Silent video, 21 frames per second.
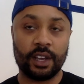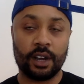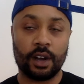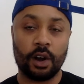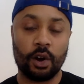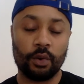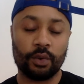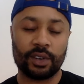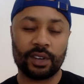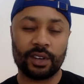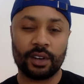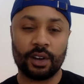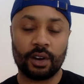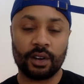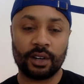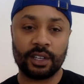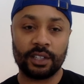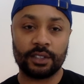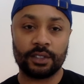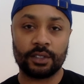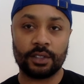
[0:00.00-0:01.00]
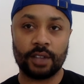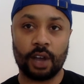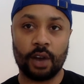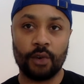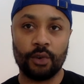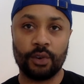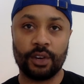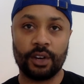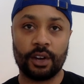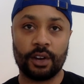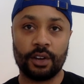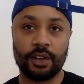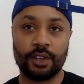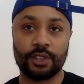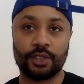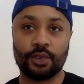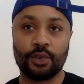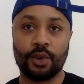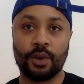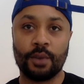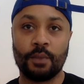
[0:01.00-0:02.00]
holding on it
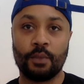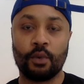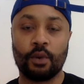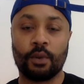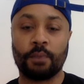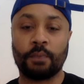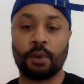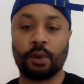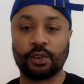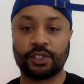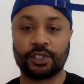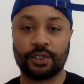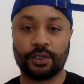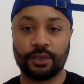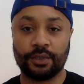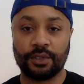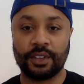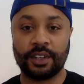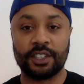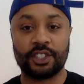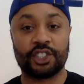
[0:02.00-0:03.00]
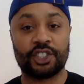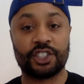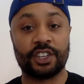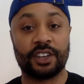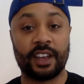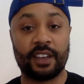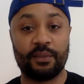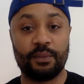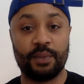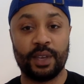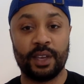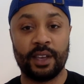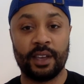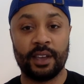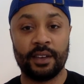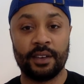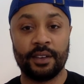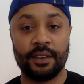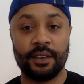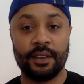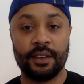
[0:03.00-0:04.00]
to it more personal than it should have
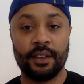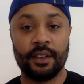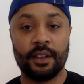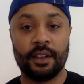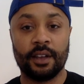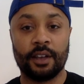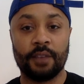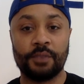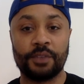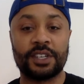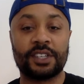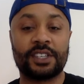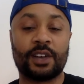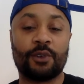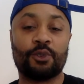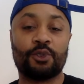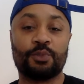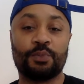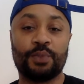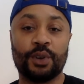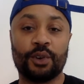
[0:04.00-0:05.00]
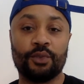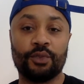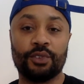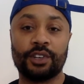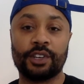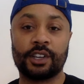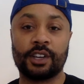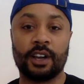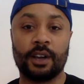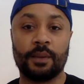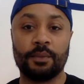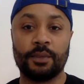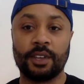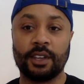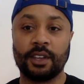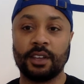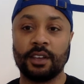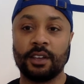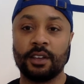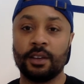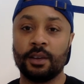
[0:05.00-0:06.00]
been, because I was building the
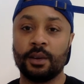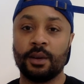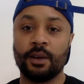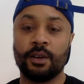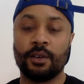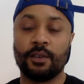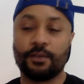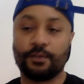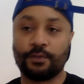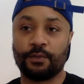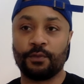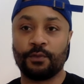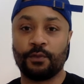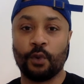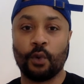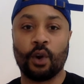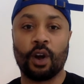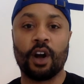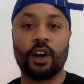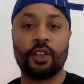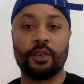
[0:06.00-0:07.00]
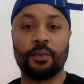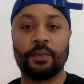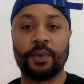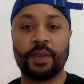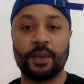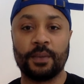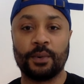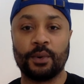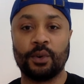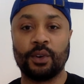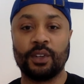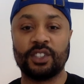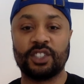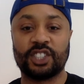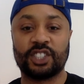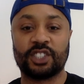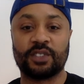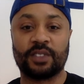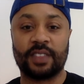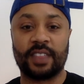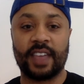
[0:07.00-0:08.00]
company for other people. It's
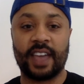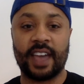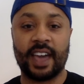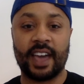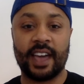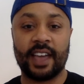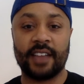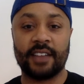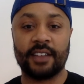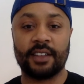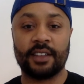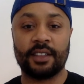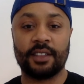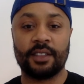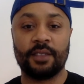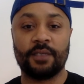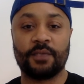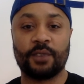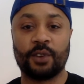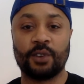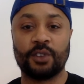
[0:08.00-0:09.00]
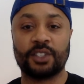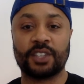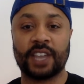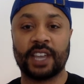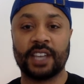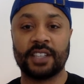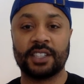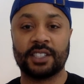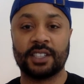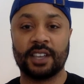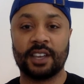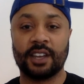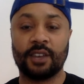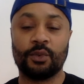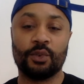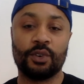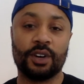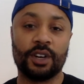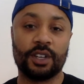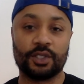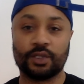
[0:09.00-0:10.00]
just that the first case study
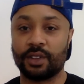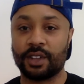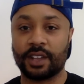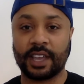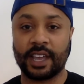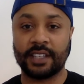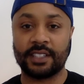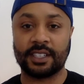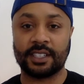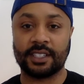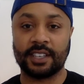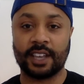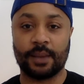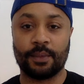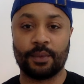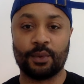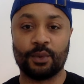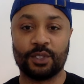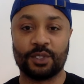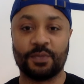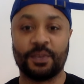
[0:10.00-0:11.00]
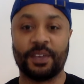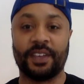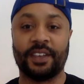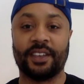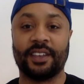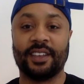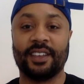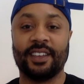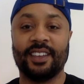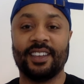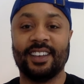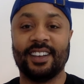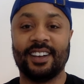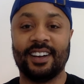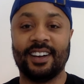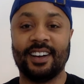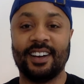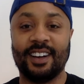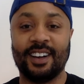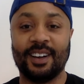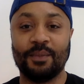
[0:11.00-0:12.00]
was, or the case example was me.
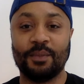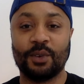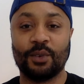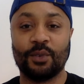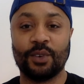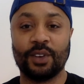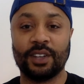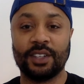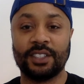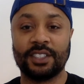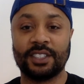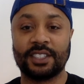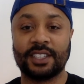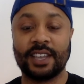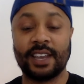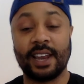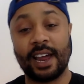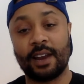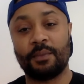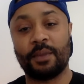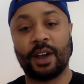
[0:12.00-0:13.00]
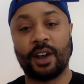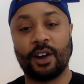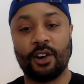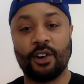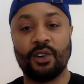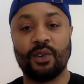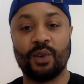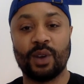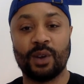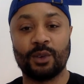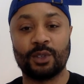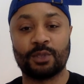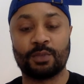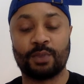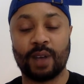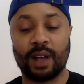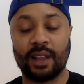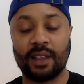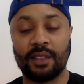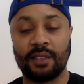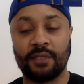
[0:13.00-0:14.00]
But really just get out of my own way was
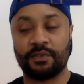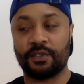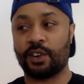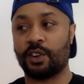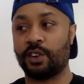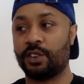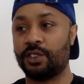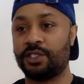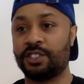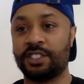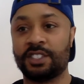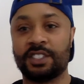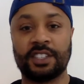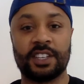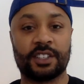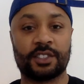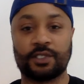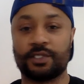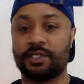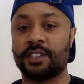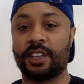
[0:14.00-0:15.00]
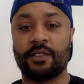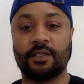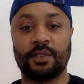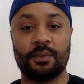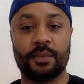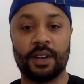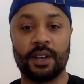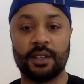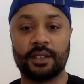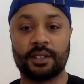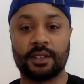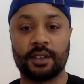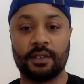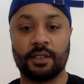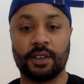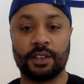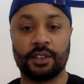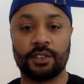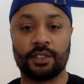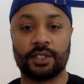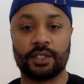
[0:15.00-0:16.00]
probably the first 6 or 7 months of
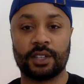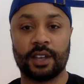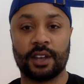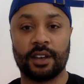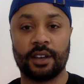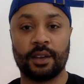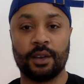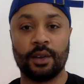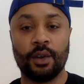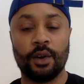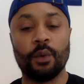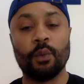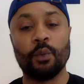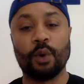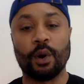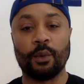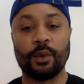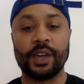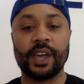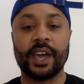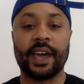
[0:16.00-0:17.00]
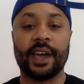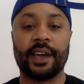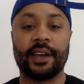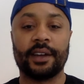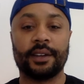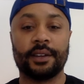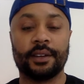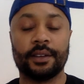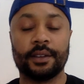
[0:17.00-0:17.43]
understanding what we had.